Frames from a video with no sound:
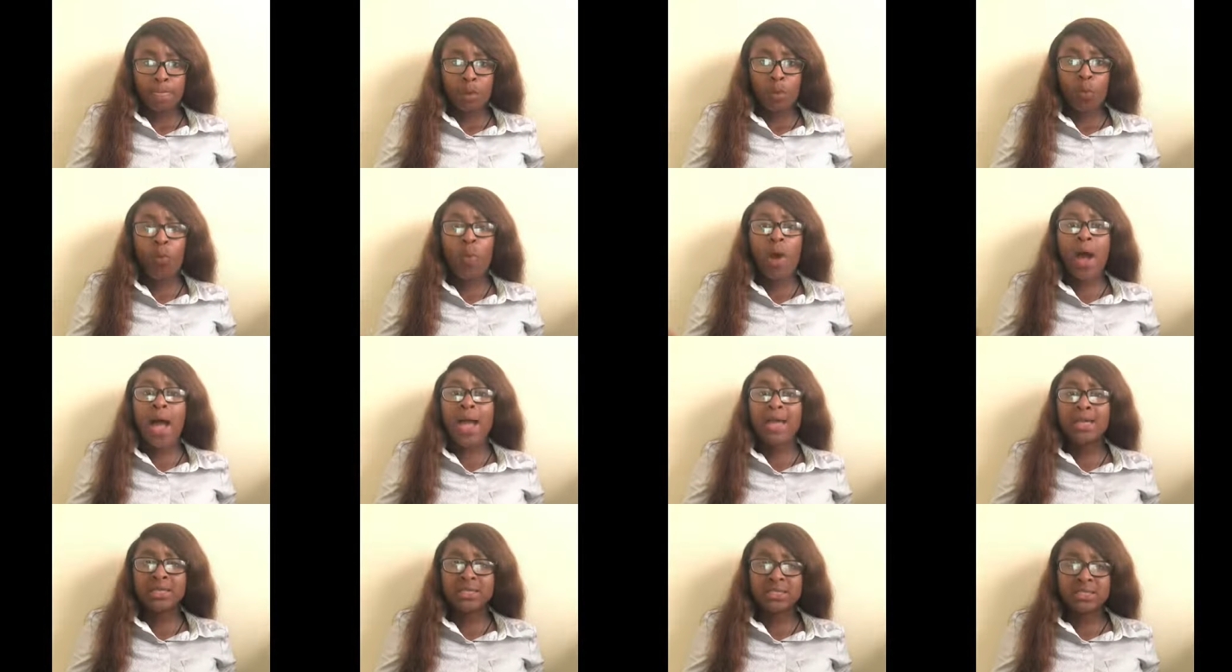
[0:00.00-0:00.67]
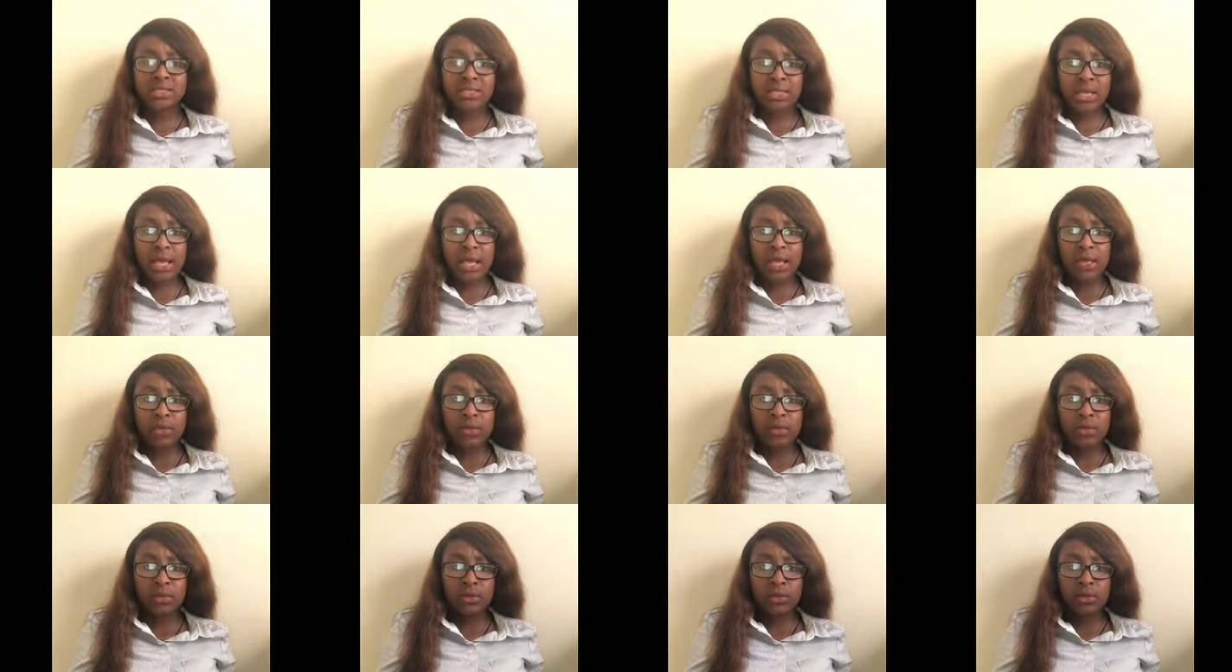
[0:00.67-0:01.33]
Why is
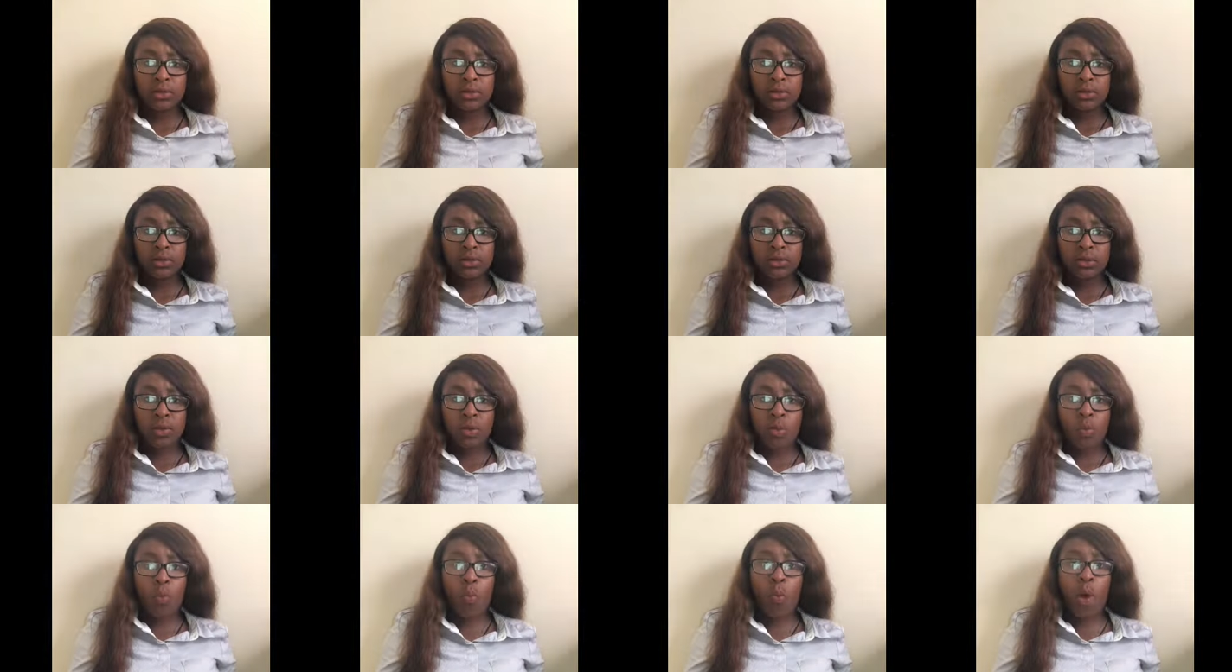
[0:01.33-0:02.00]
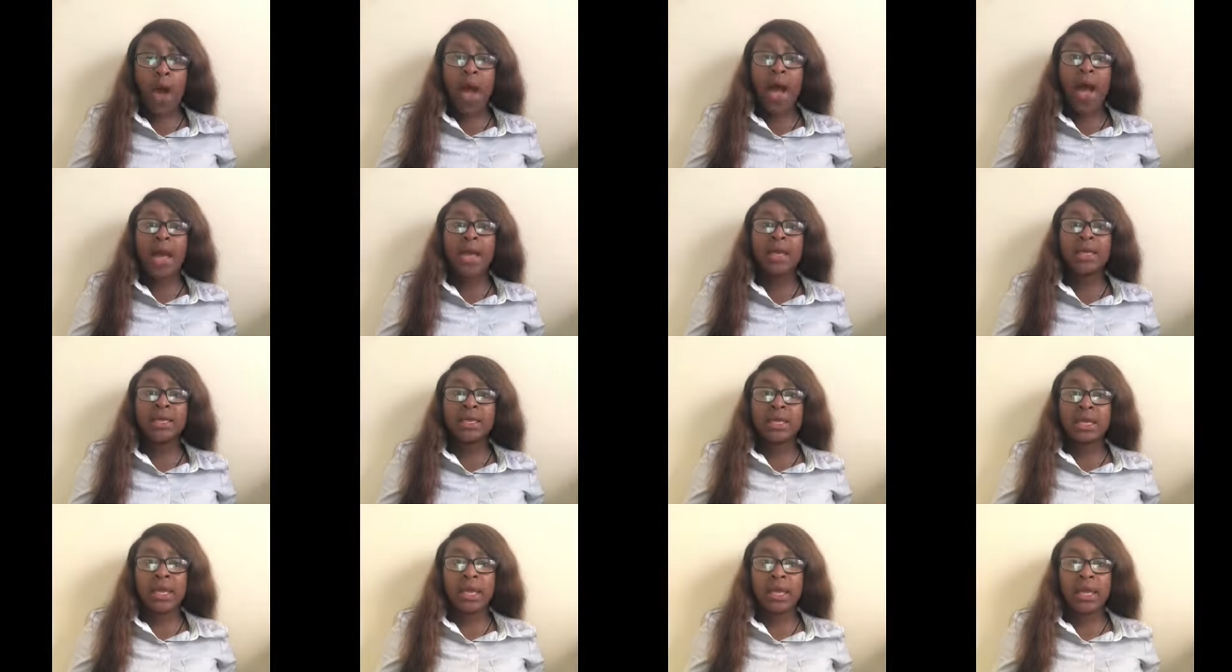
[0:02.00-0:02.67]
that? Why
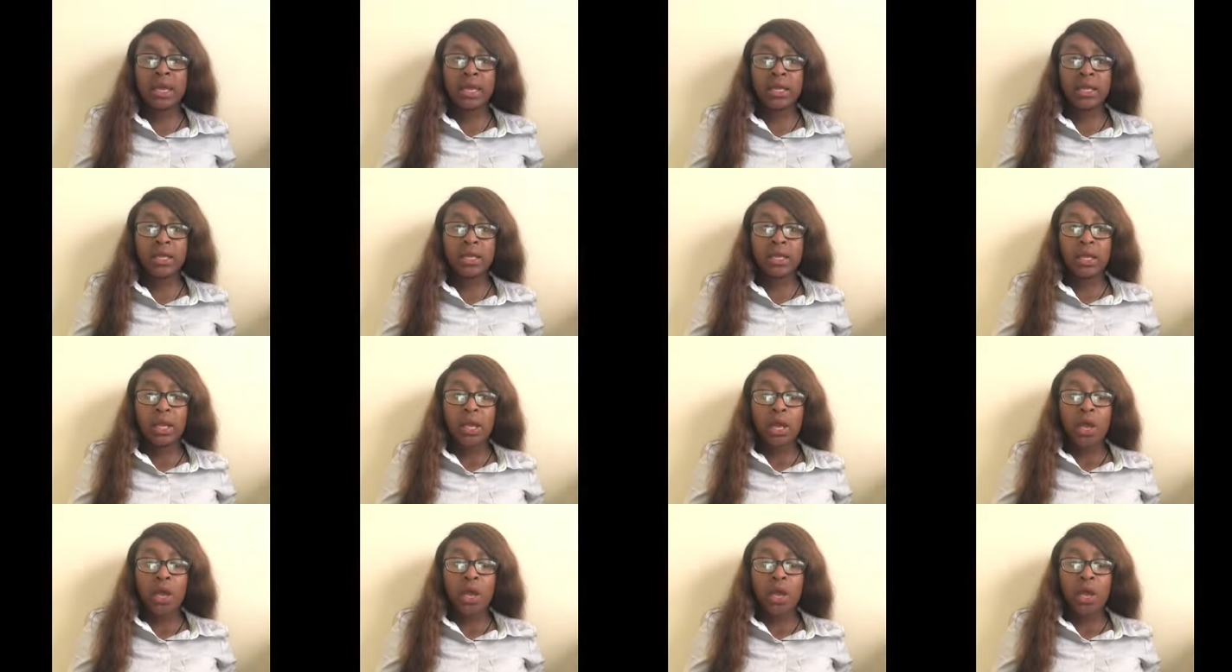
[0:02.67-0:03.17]
can't